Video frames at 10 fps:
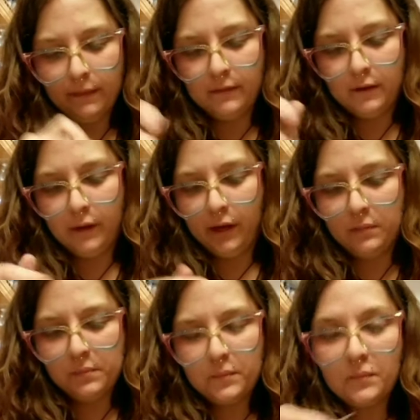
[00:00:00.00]
There we go.
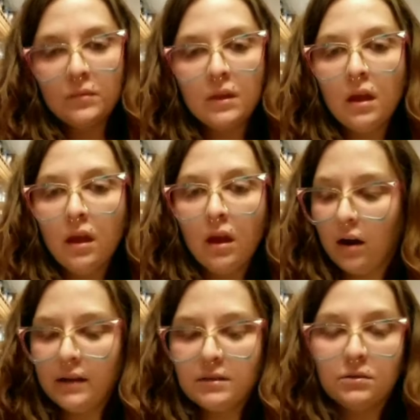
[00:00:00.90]

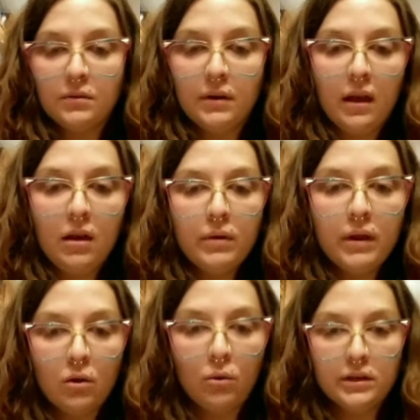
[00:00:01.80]
Alright, so now we
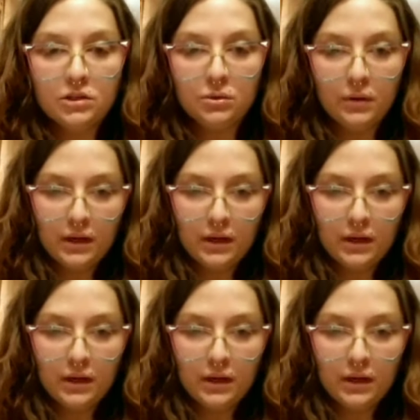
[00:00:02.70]
are going to